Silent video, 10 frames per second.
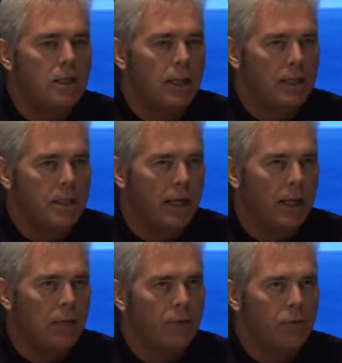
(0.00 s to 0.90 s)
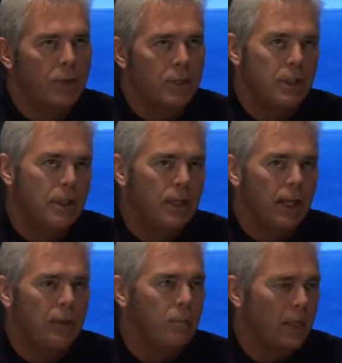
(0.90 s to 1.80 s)
DX10 for existing
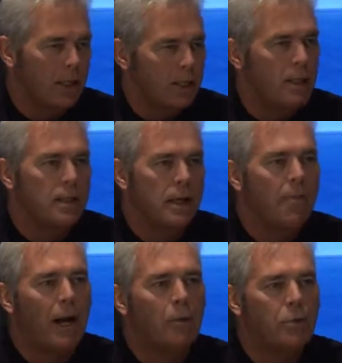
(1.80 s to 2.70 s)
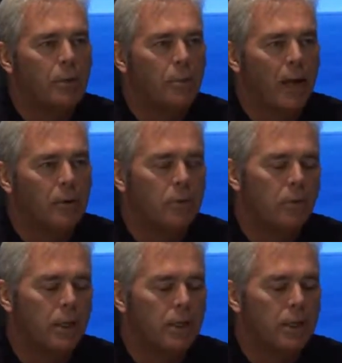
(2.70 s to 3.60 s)
games, like I said, it's not backwards compatible,
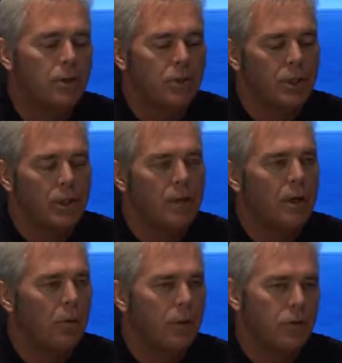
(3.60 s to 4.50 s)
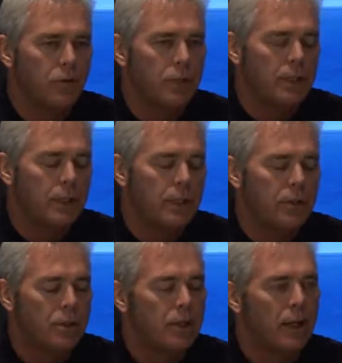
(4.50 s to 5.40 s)
but the interesting thing about Windows Vista
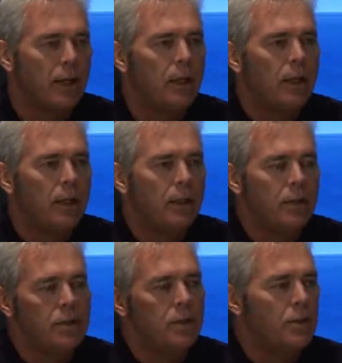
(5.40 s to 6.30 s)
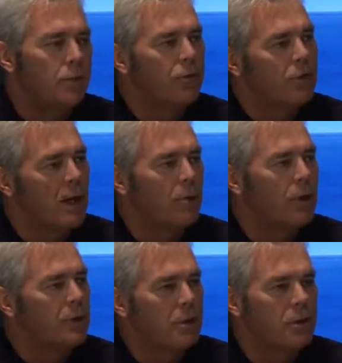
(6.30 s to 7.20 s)
is that this is the first
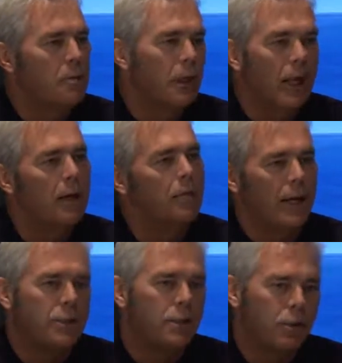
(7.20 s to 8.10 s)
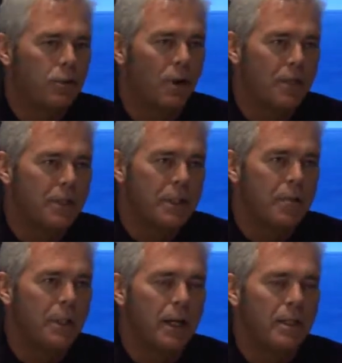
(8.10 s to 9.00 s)
operating system that will have actually two graphics
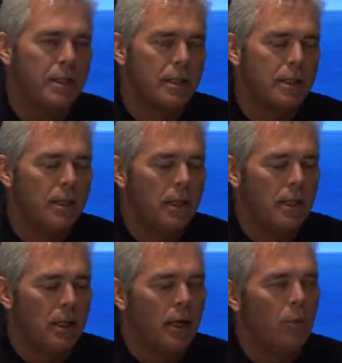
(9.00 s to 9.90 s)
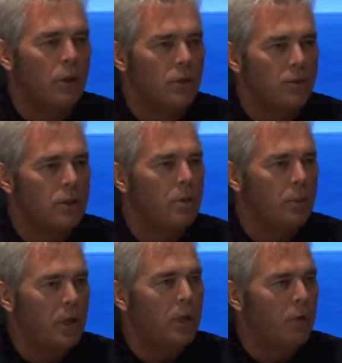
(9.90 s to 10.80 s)
APIs in it. Windows Vista,
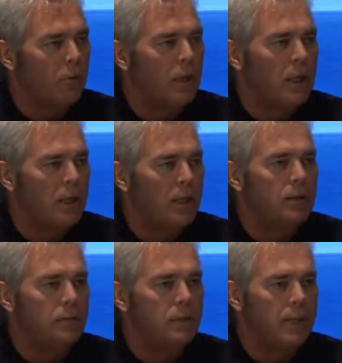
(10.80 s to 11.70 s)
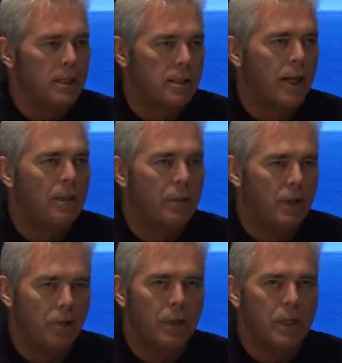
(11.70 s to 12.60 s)
being a 3D desktop
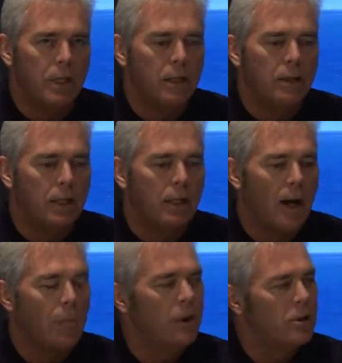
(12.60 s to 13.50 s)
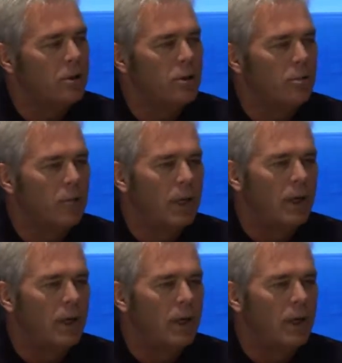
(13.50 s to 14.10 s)
and 3D operating system,